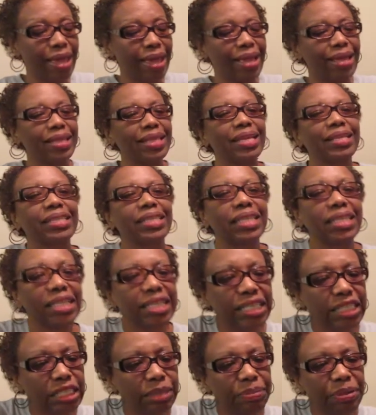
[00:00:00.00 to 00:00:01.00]
And that's
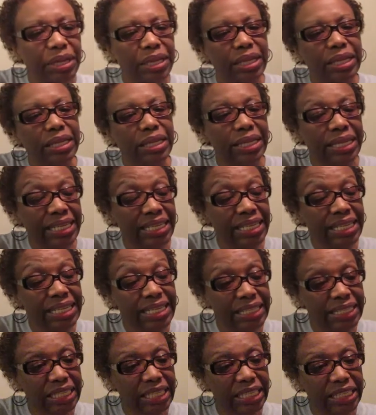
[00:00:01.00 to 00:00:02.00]
Elizabeth,
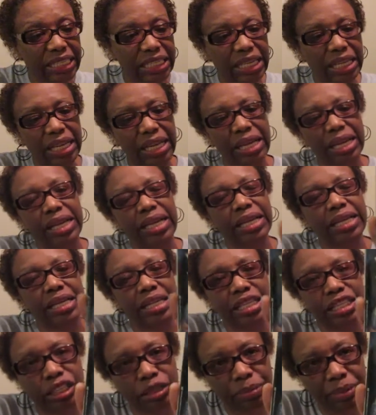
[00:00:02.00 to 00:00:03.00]
Illicit,
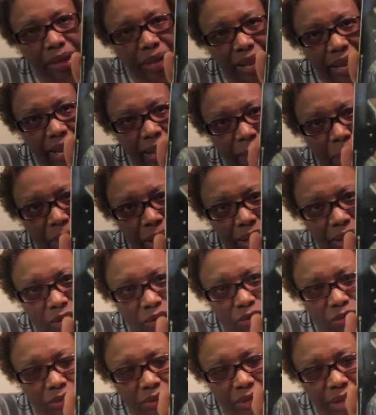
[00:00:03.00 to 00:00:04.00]
Elizabeth Ann
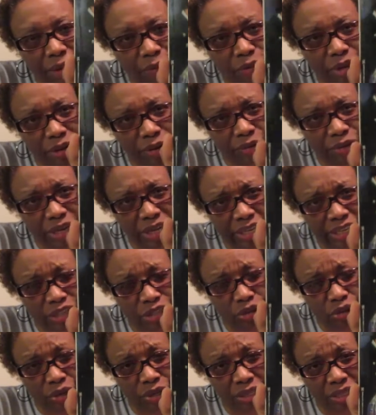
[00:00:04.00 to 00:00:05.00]
Michaels. I really, really
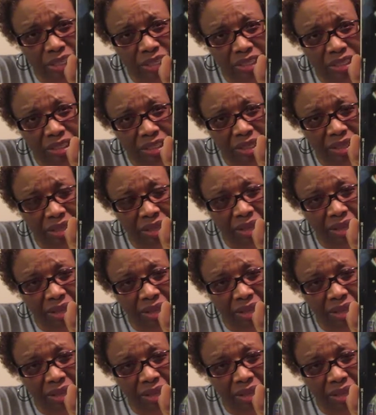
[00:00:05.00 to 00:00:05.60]
enjoyed this.